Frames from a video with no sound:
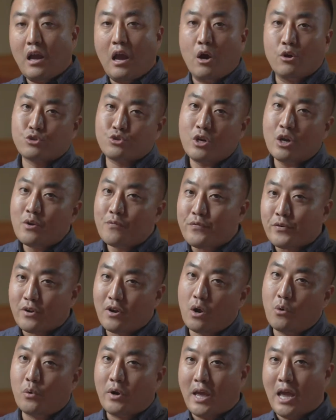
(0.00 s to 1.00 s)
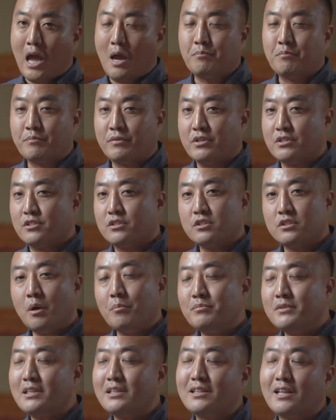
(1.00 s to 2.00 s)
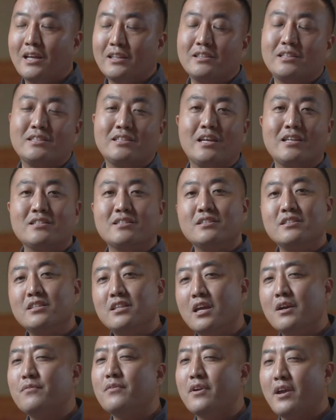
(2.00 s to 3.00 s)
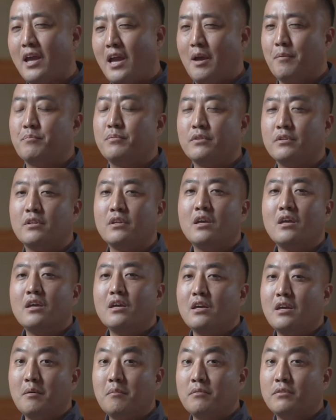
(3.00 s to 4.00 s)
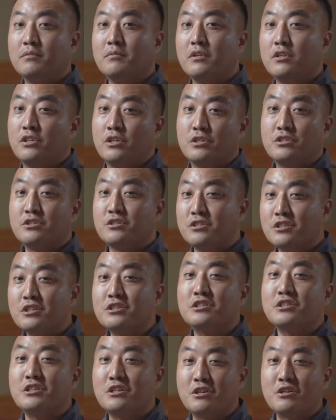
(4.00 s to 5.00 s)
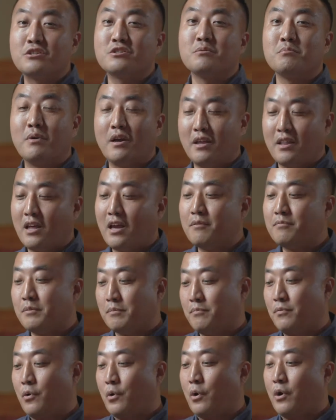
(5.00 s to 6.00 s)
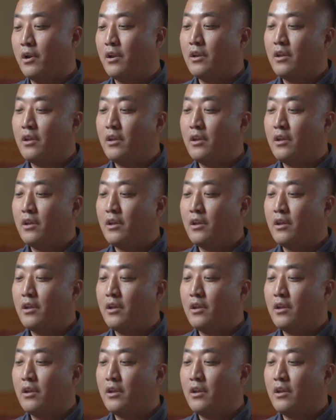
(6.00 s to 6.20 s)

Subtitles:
I was trying to figure out what happened, because something like this has never happened in the 6 years of my life before.